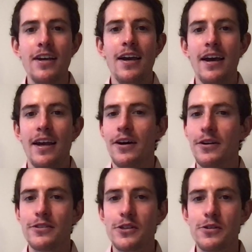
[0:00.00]
and I
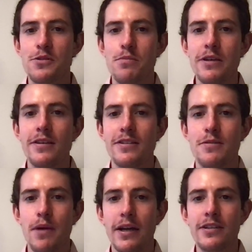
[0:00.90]
also speak
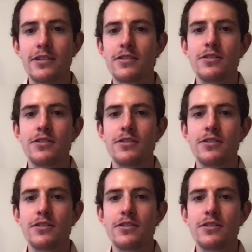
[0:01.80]
Spanish.